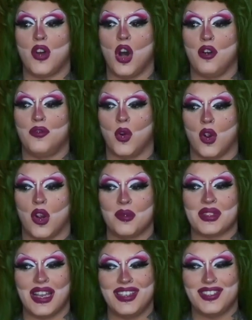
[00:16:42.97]
Do you have all
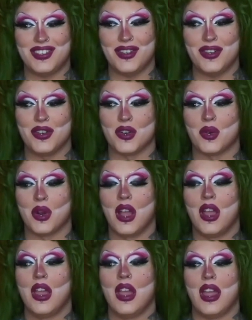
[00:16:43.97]
forms? I do!